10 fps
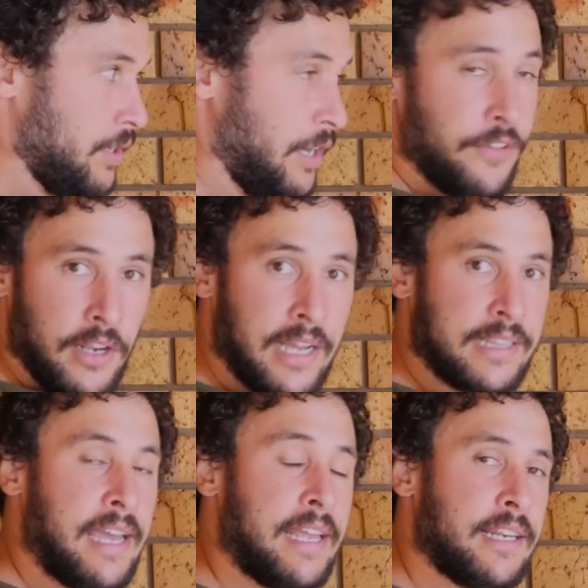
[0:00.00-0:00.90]
If you like
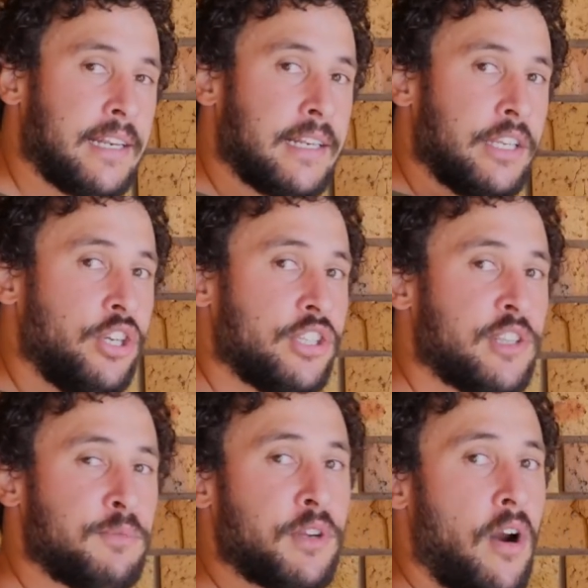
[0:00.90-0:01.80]
that, you could
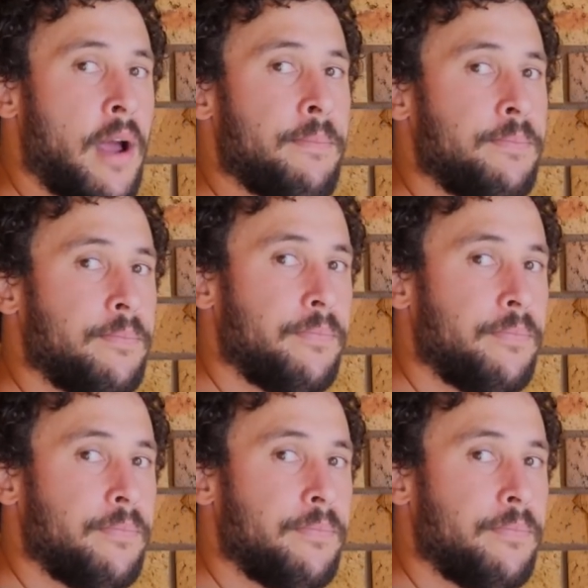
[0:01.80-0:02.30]
subscribe.